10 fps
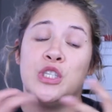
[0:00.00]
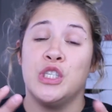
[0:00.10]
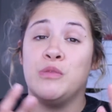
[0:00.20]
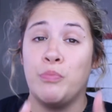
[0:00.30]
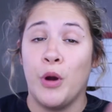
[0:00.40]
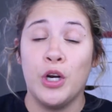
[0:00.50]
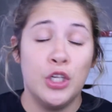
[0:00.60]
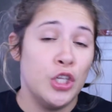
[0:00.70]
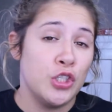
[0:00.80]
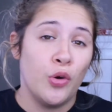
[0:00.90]

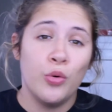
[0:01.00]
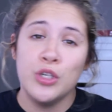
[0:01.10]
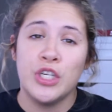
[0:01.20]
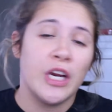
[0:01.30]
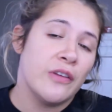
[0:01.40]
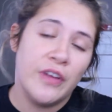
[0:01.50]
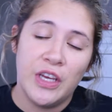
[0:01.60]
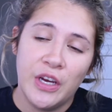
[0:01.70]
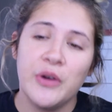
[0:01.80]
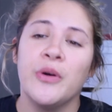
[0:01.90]
sparked this whole entire
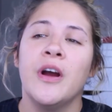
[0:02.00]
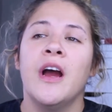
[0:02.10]
video.